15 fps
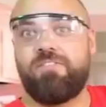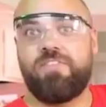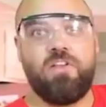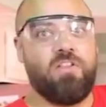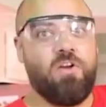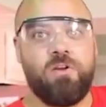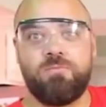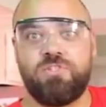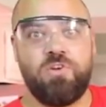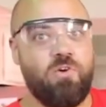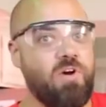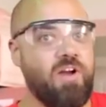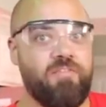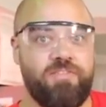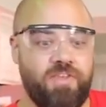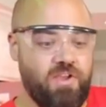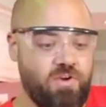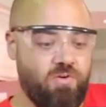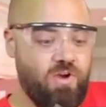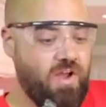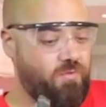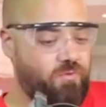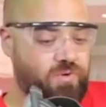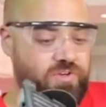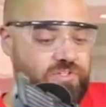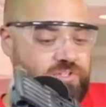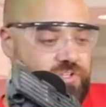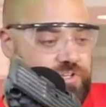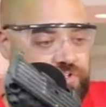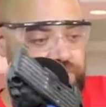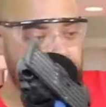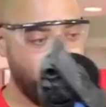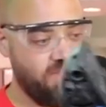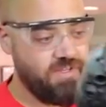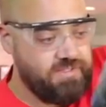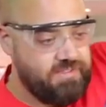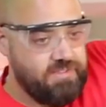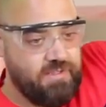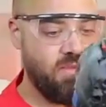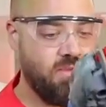it. If the alarms go off, they go off. We're just gonna do this.